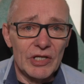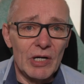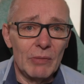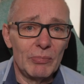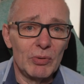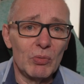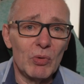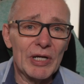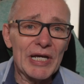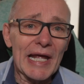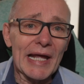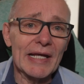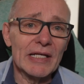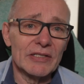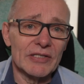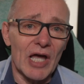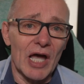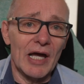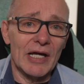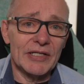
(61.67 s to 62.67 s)
The number one
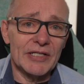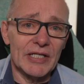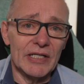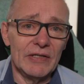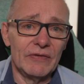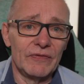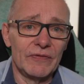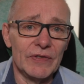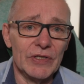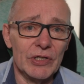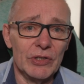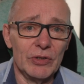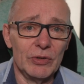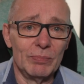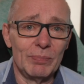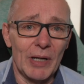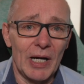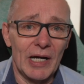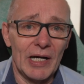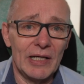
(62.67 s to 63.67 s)
anxiety for new
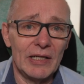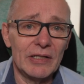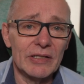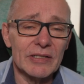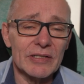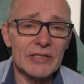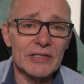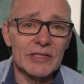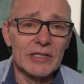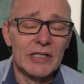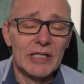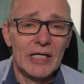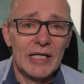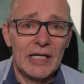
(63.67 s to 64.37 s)
pilots